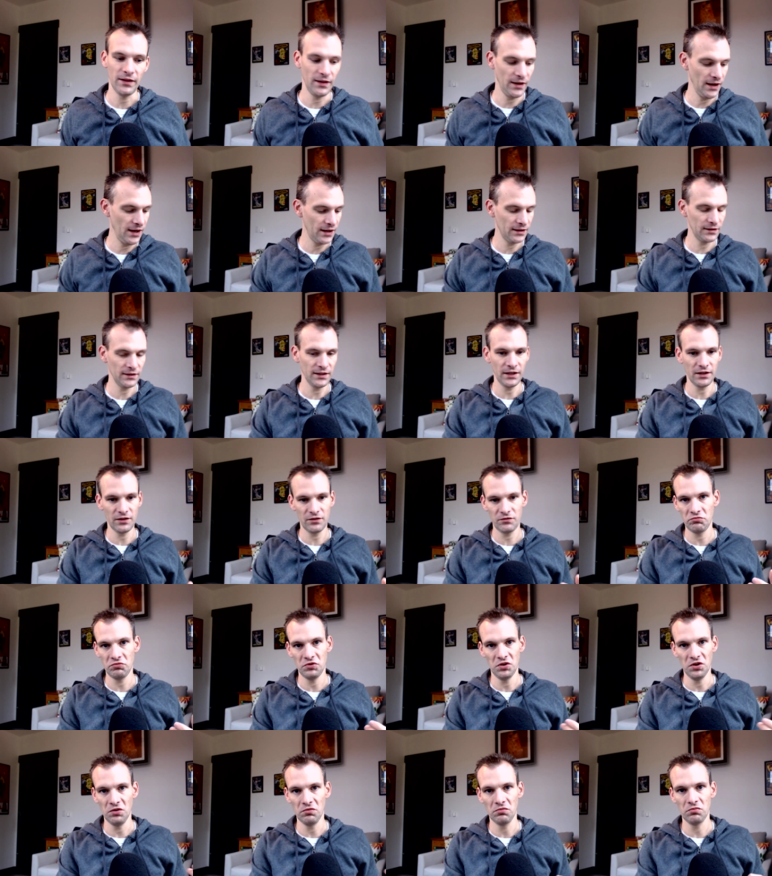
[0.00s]
They had like
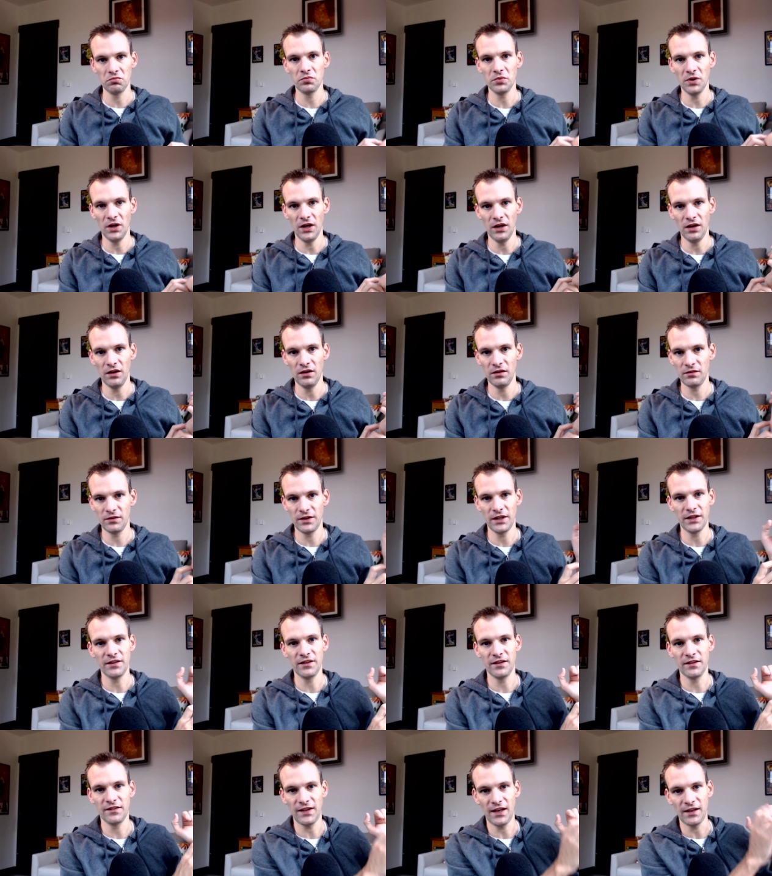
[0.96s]
you know uh, like
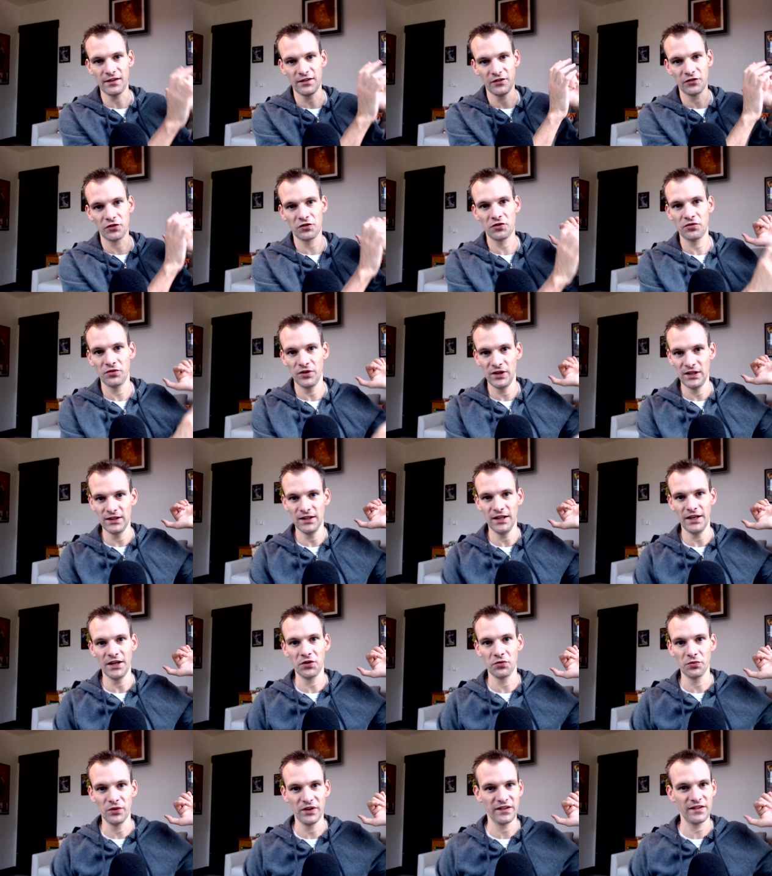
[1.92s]
the Assassin's Creed
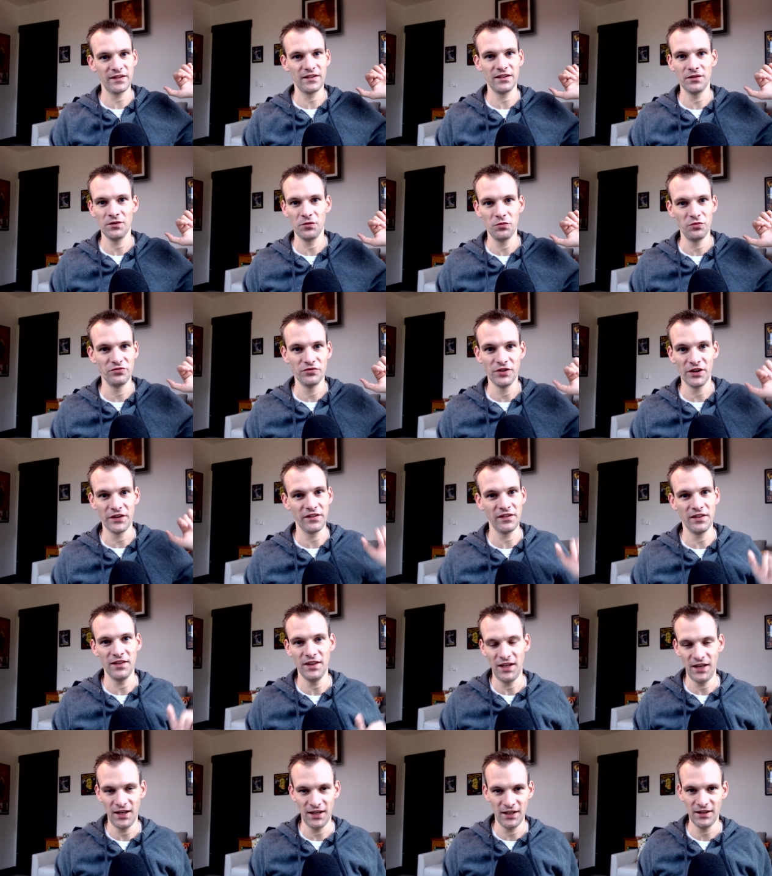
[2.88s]
like wrist wrist
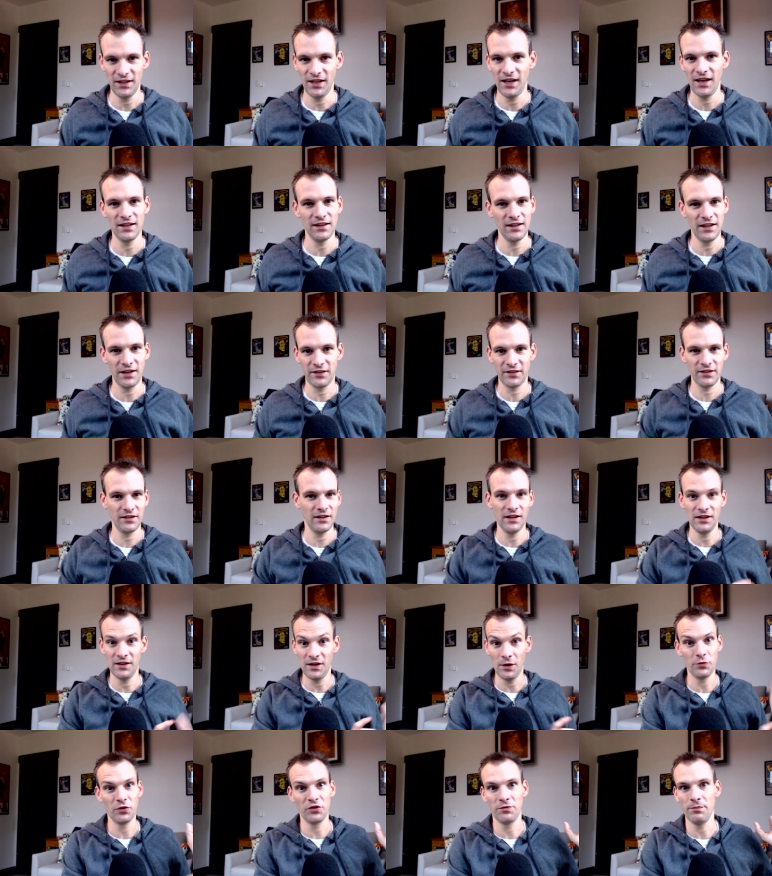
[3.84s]
thing, and they had like then
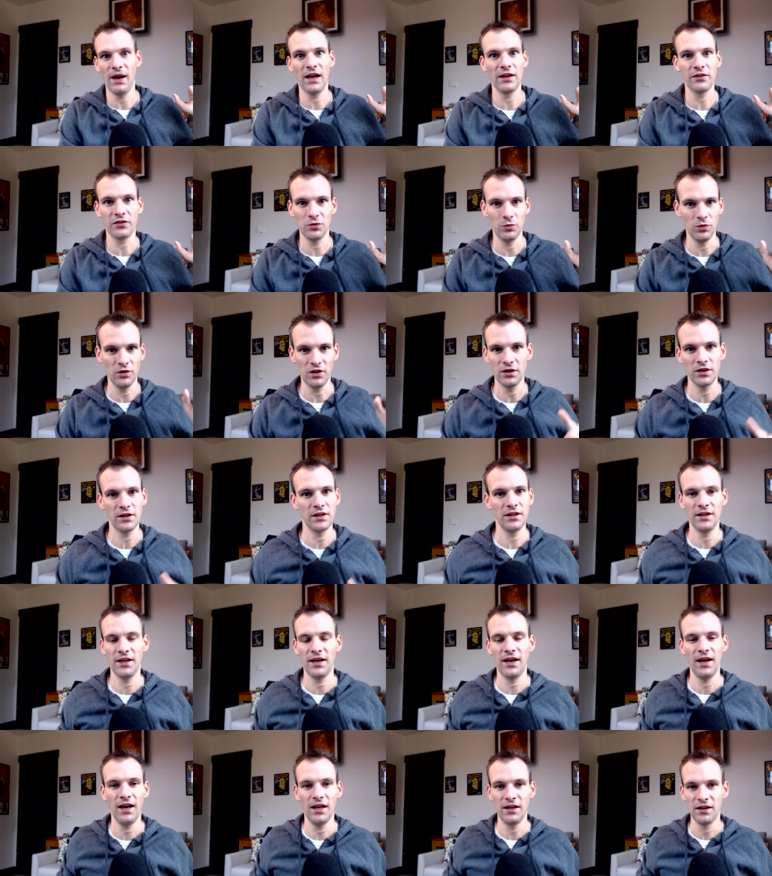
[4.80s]
that was masterwork, and
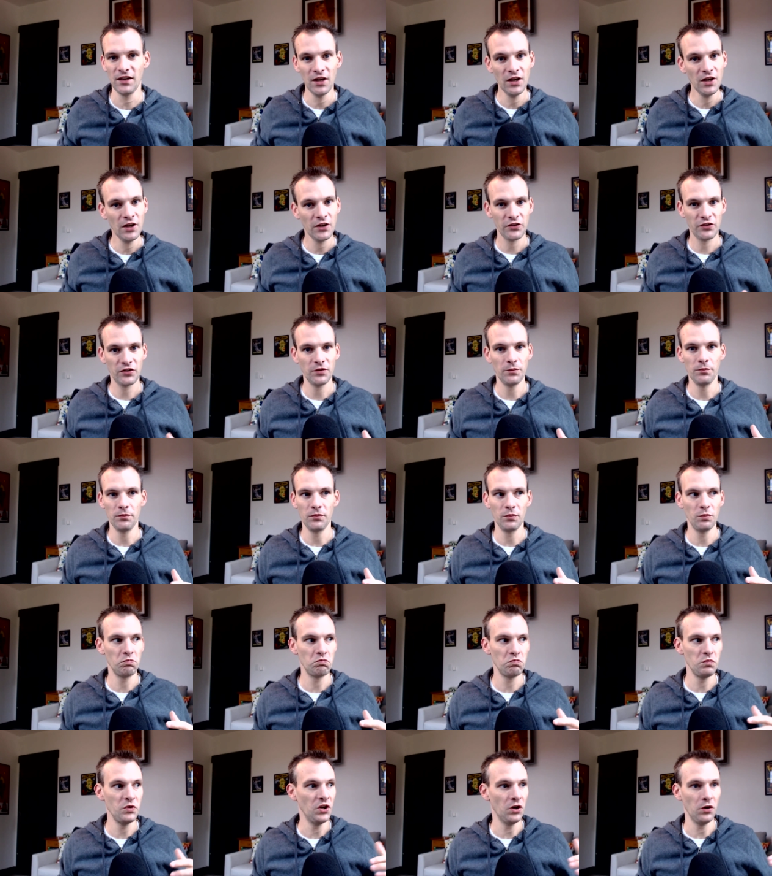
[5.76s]
they had some
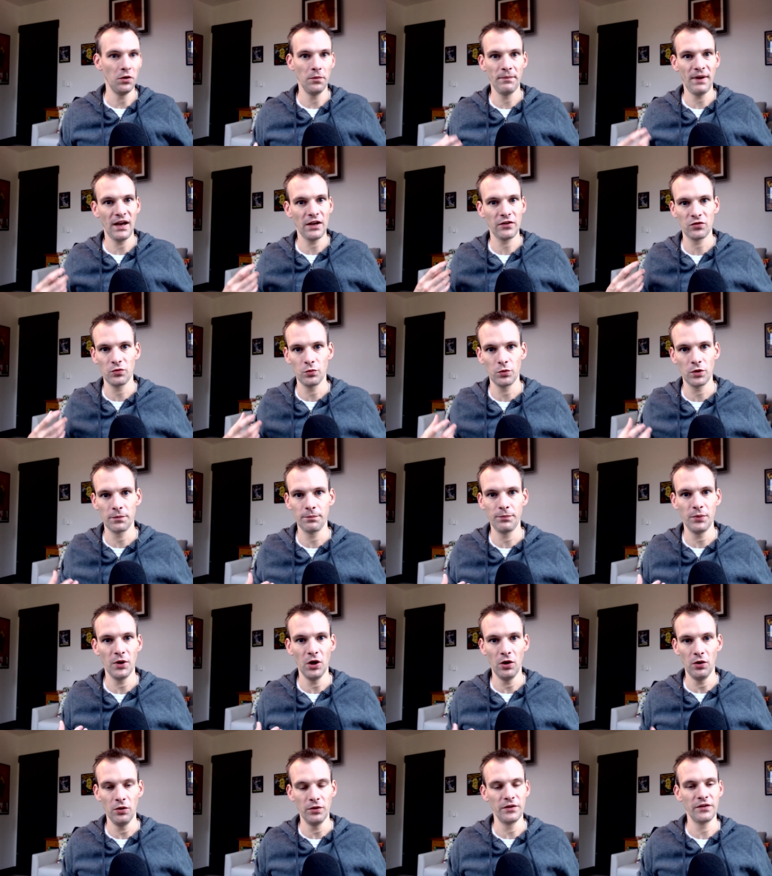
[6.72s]
you know masterwork
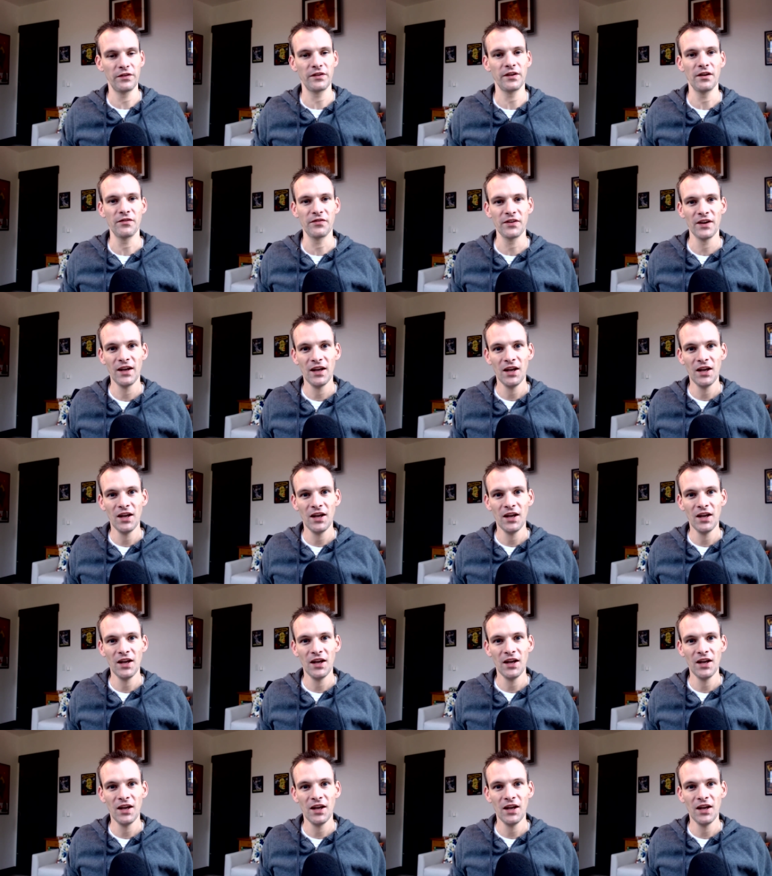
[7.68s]
bow and stuff.